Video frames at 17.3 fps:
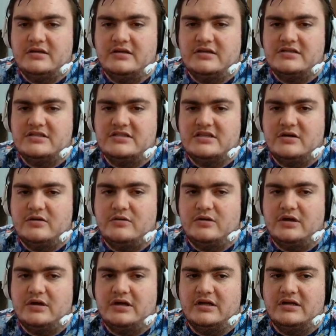And so
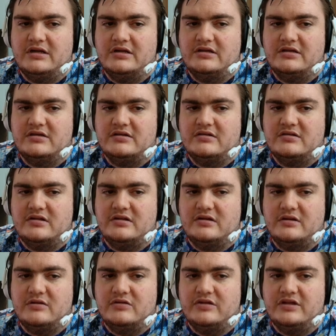on. The
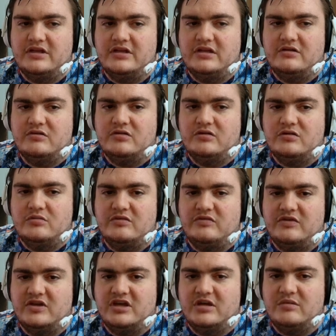little cleaning room.
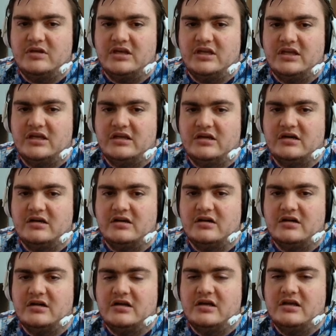If you come in
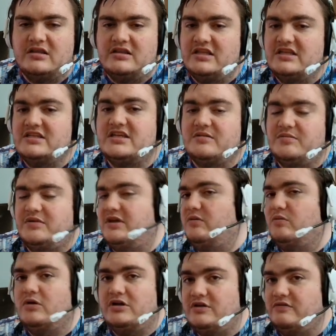here, this could
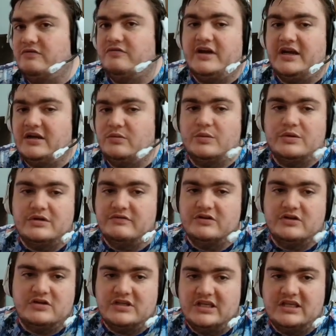be where you find one of
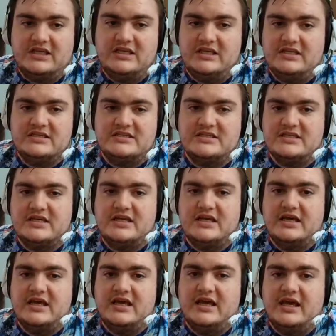your keys.
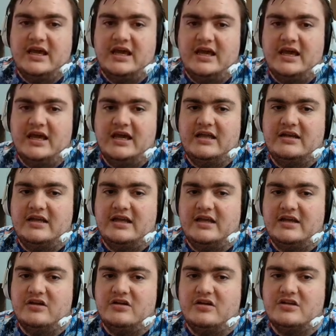And
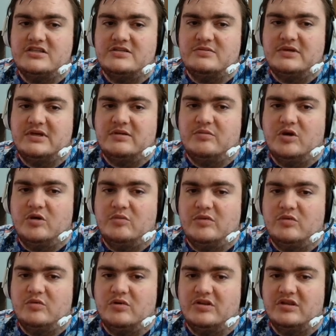it could also be a
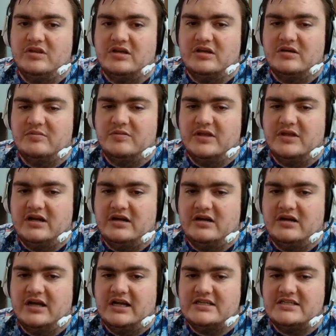moment where the
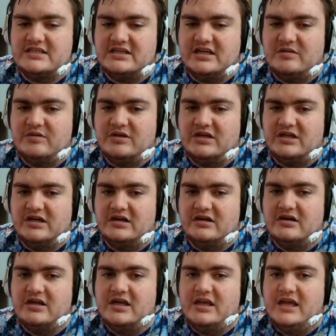player has to come in
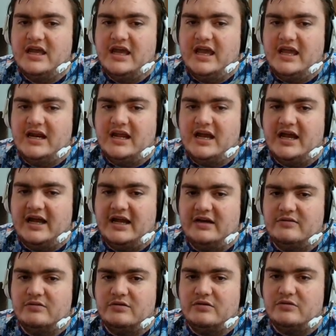here and
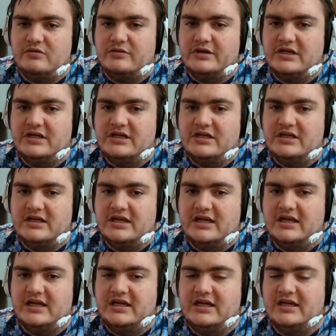hide real quick.
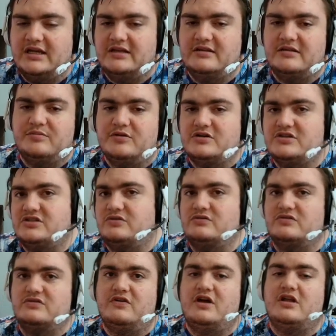And the
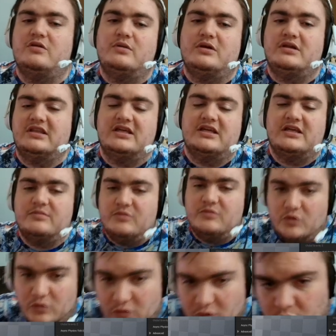person who's following them
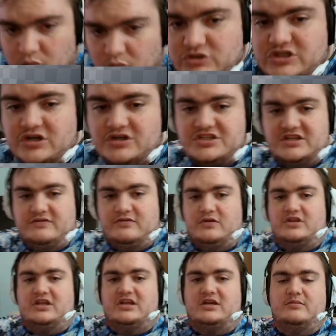or searching
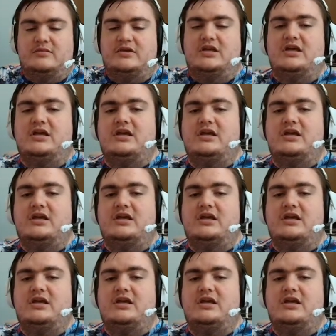for them